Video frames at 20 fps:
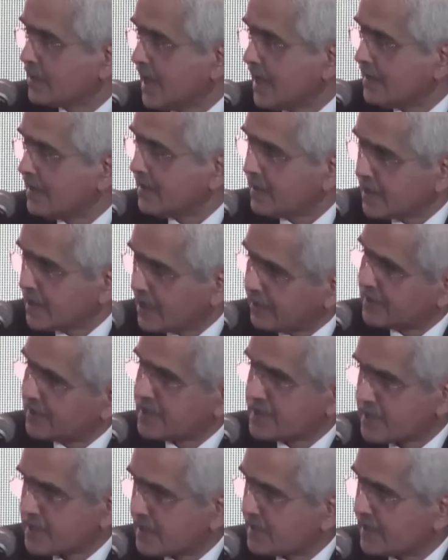to that, the
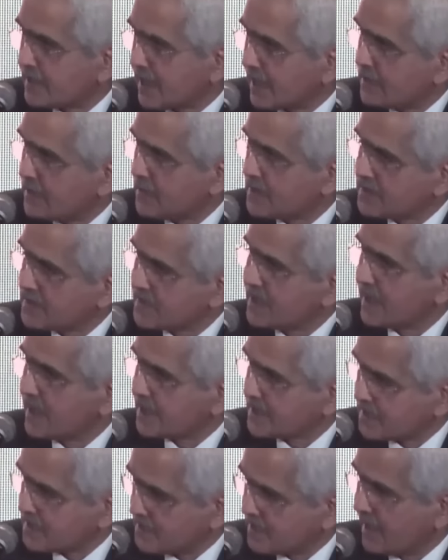recoveries under IBC
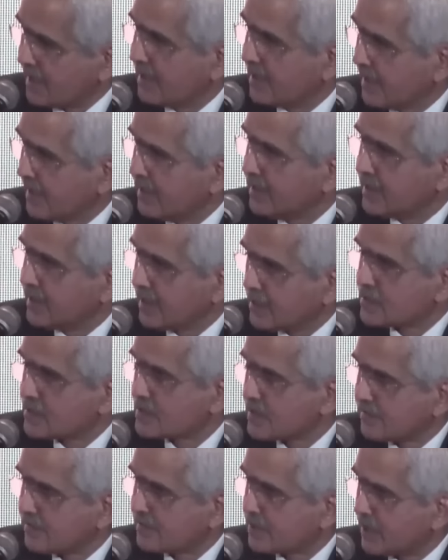are still, in
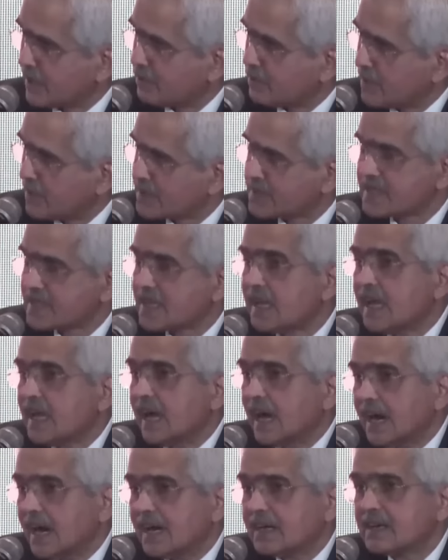terms of numbers,
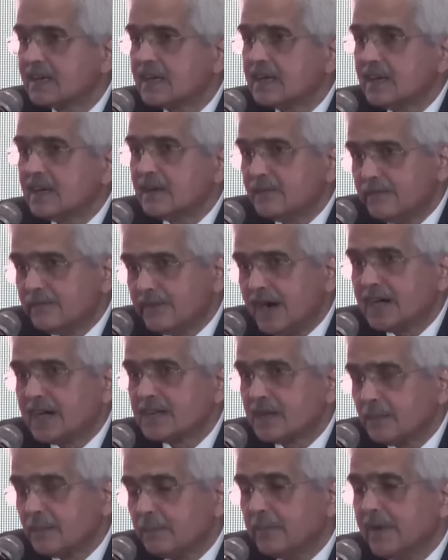are
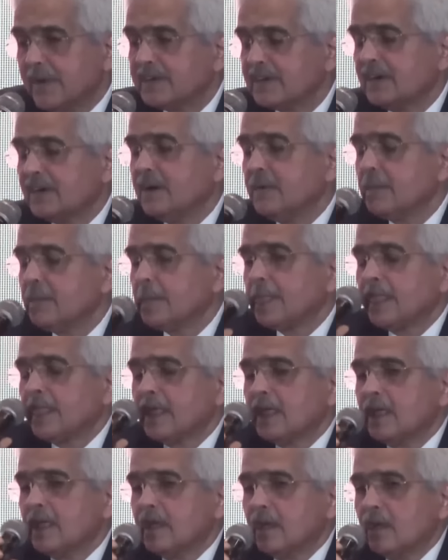far better.
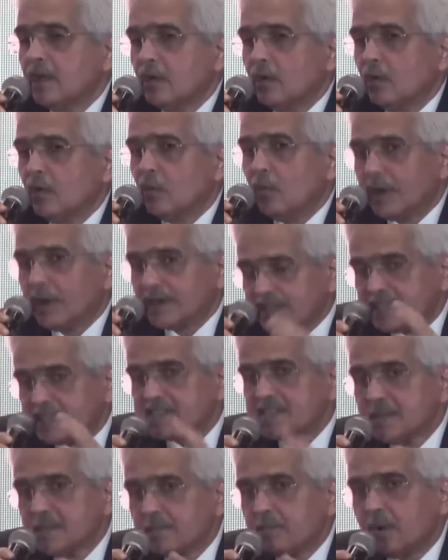What
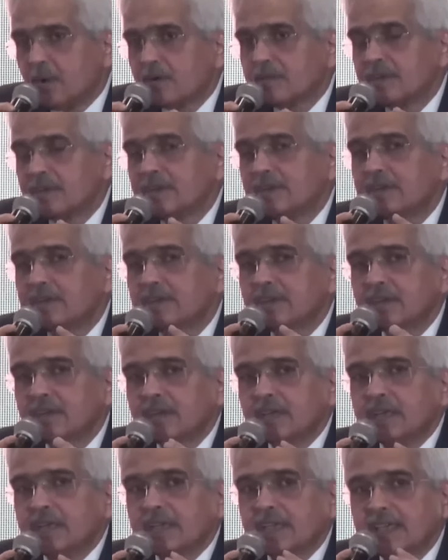is important
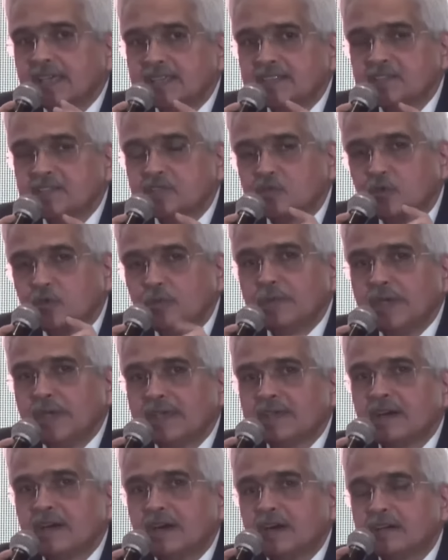is to
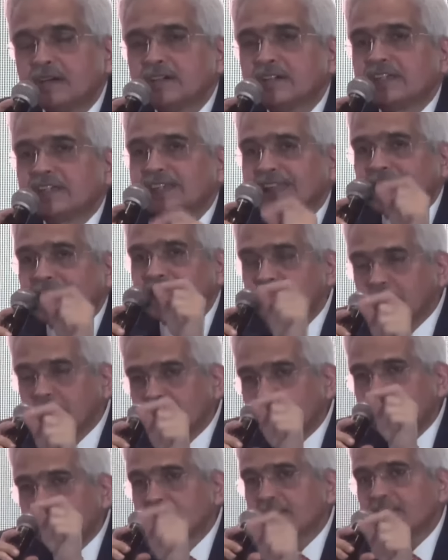make a
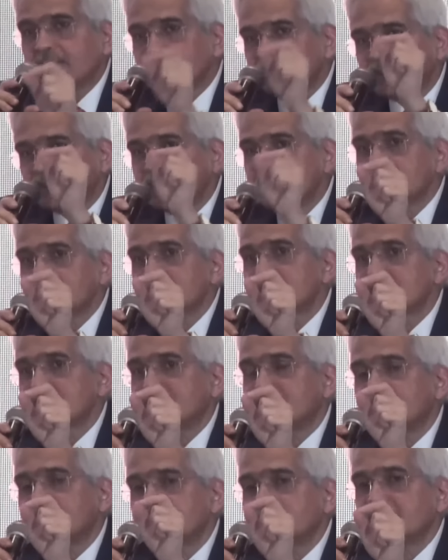timely reference
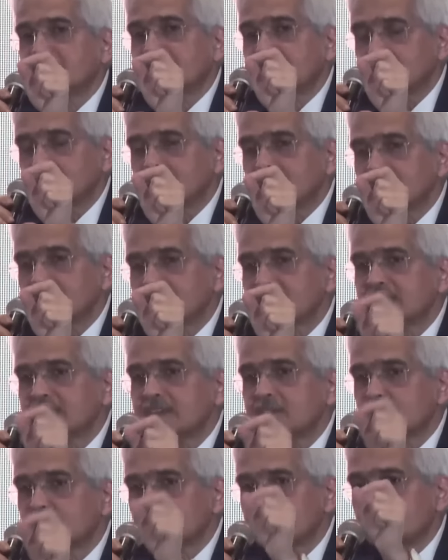under
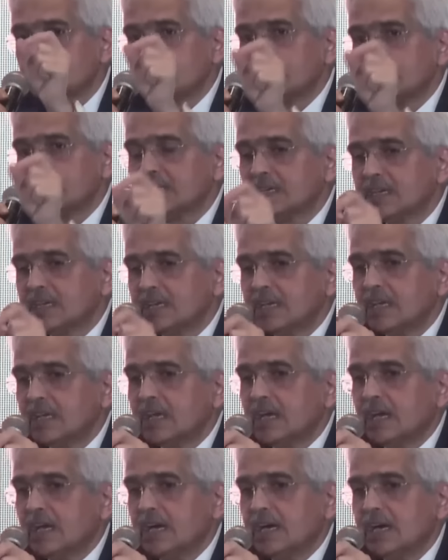IBC to the
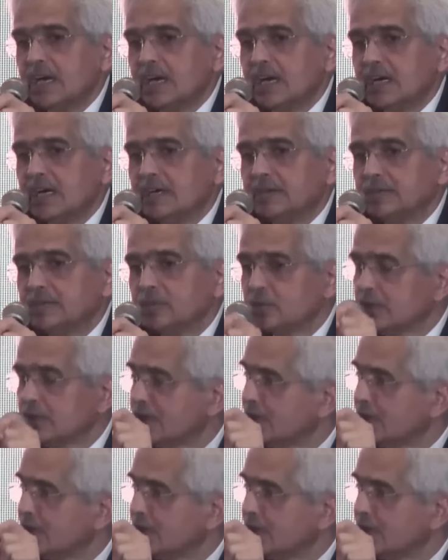a